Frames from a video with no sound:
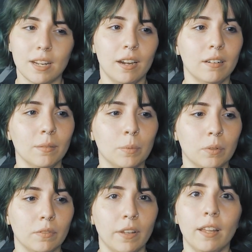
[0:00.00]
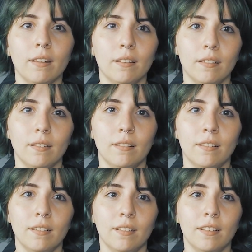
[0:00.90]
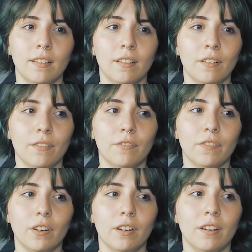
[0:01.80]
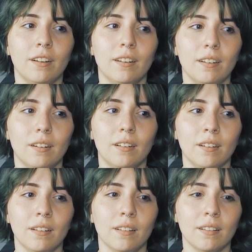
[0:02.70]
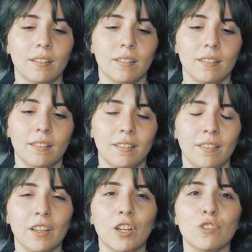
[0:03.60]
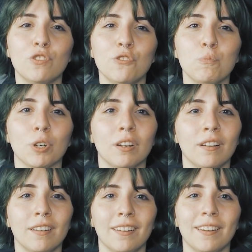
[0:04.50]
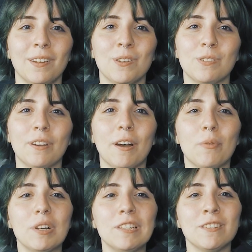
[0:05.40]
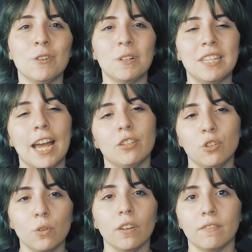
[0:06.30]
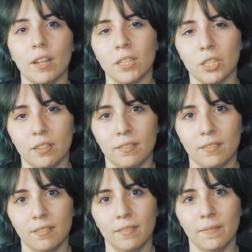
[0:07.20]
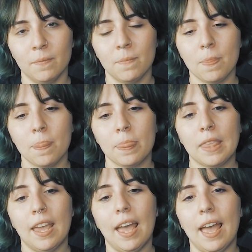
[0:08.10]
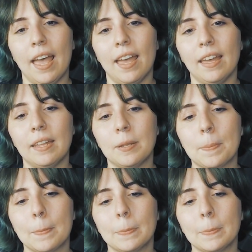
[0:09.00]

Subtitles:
event for the consumer. So I went to a tattoo convention, and